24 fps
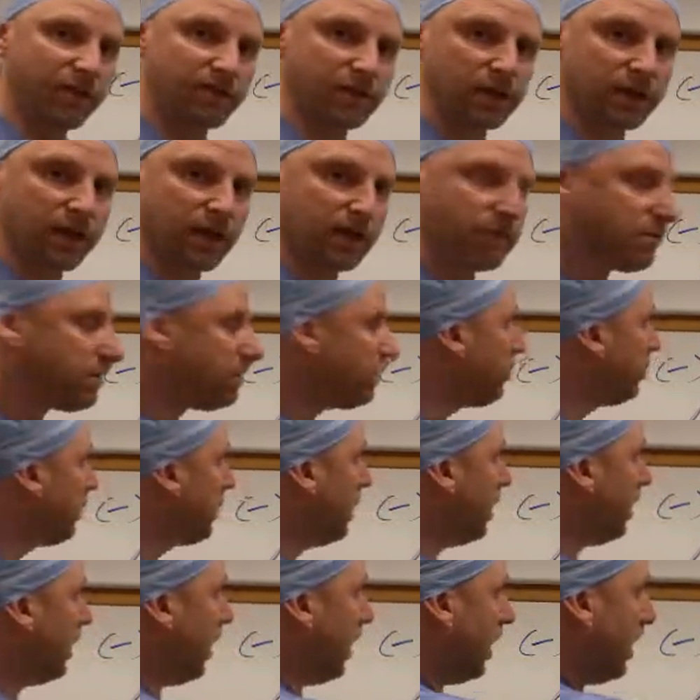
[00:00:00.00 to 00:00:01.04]
have to get
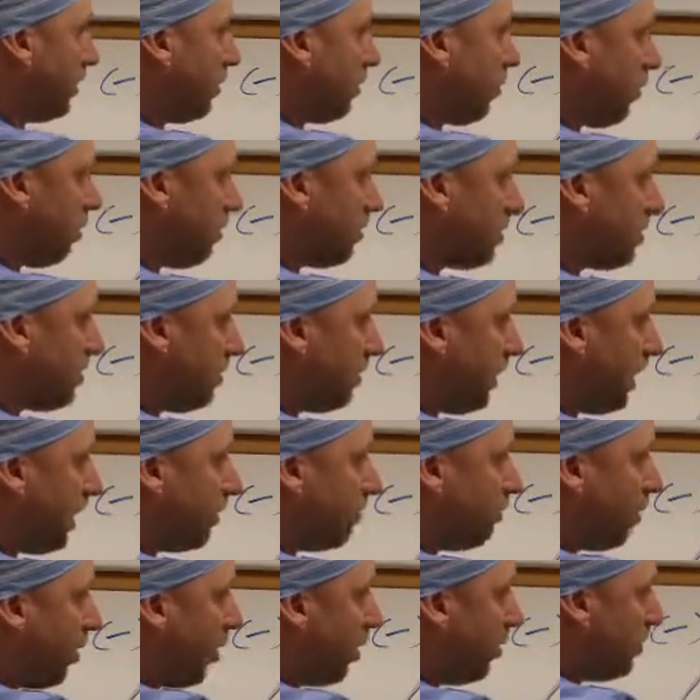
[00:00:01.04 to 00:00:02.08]
to in order to
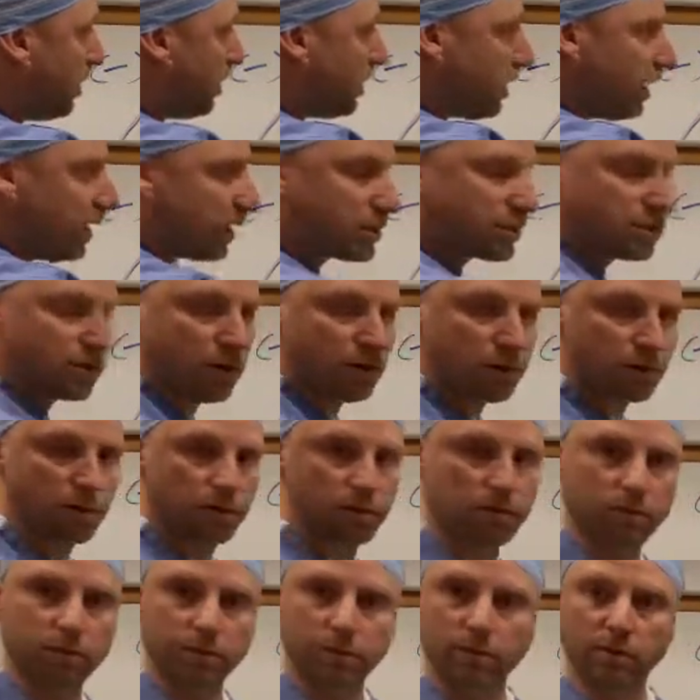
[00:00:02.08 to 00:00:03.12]
make permanent
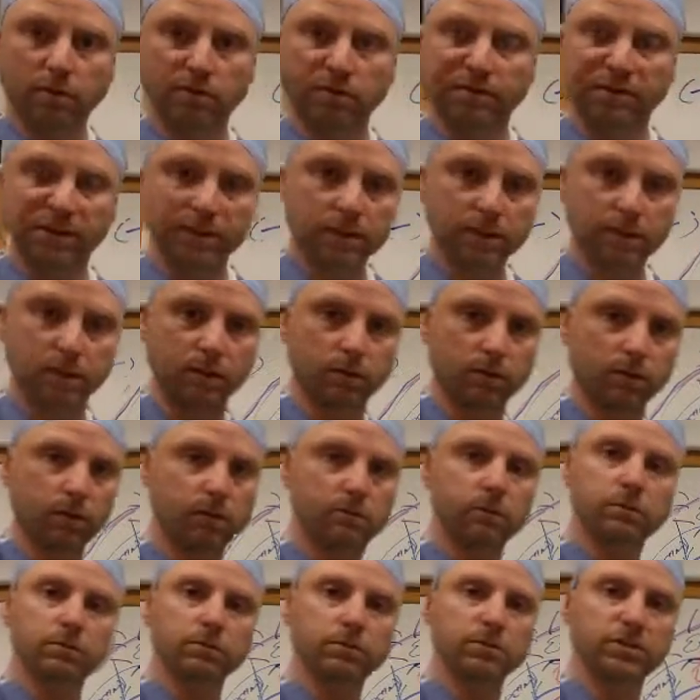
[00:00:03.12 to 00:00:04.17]
external
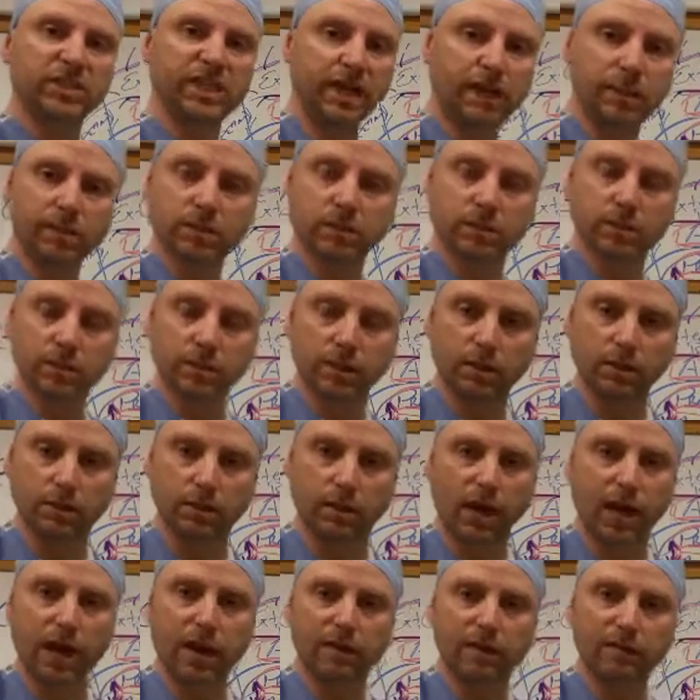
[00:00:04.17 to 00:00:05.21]
physical changes in
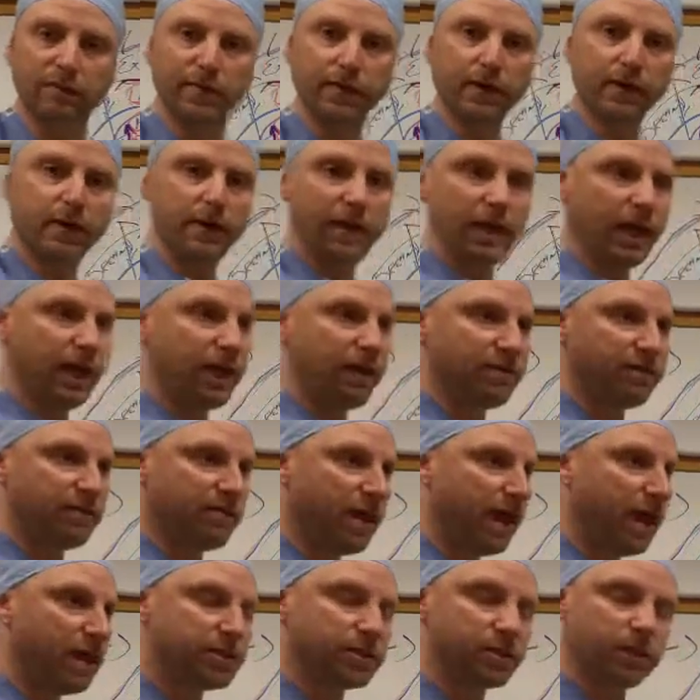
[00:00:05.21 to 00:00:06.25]
your life and
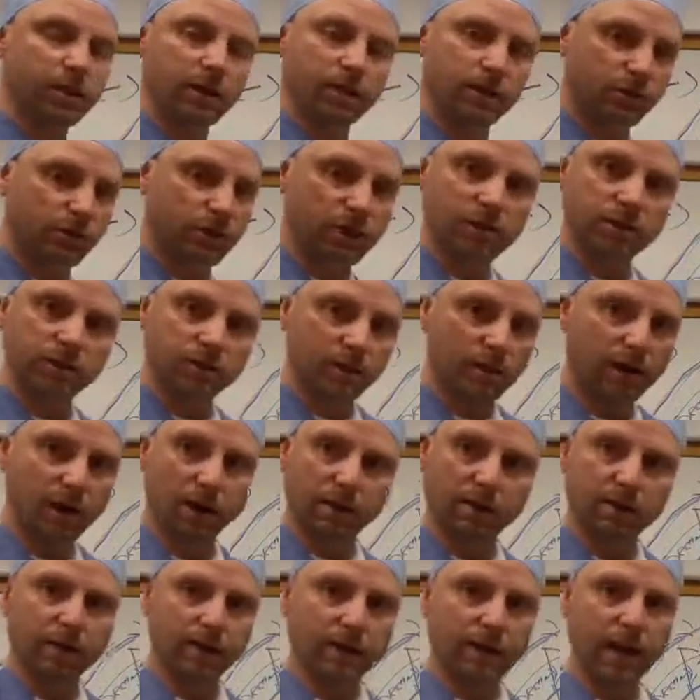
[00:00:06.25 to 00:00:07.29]
to actually increase your
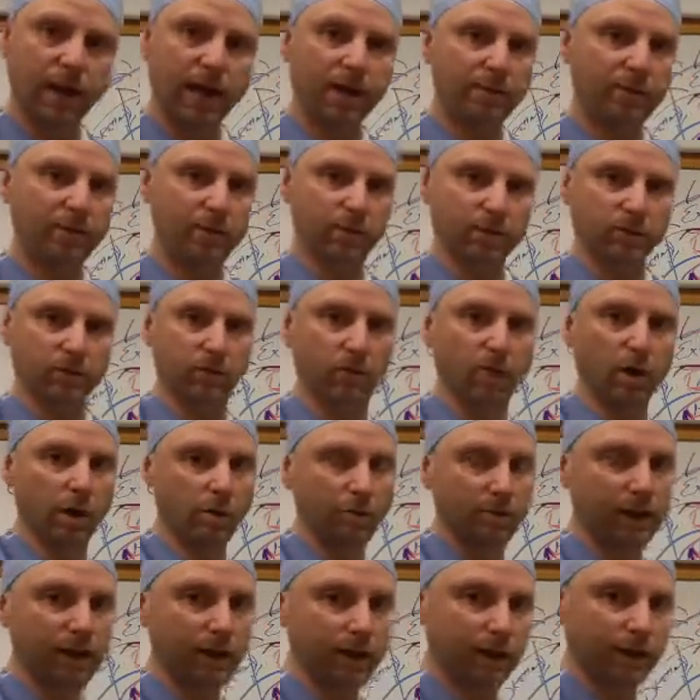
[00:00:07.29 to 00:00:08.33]
health, happiness, and
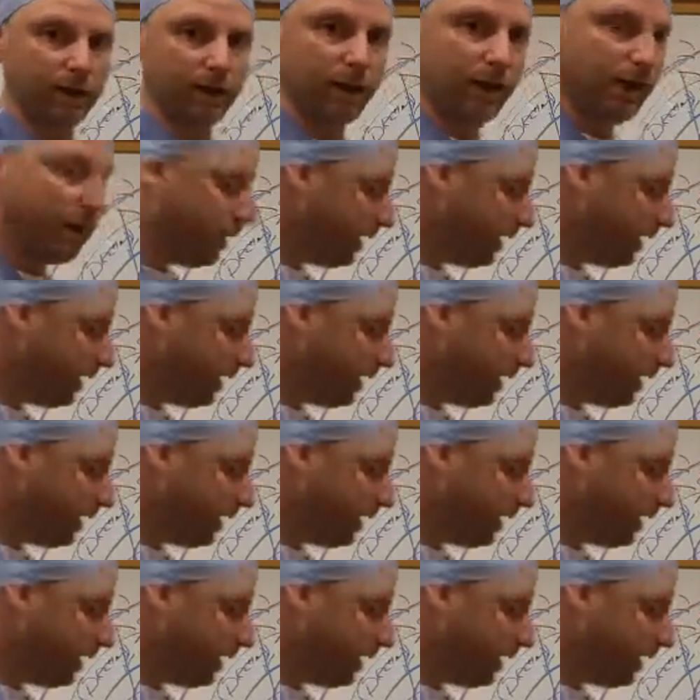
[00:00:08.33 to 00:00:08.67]
well-being.